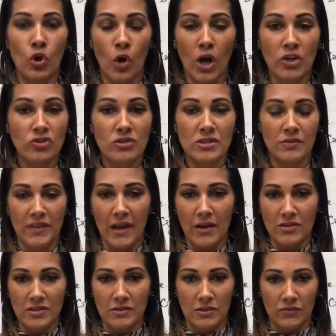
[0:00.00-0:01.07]
hundreds of
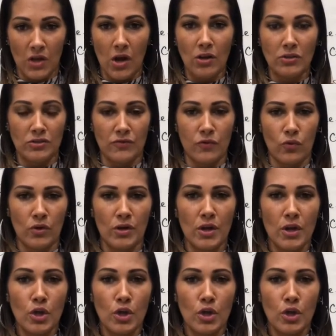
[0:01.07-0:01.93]
thousands of dollars for.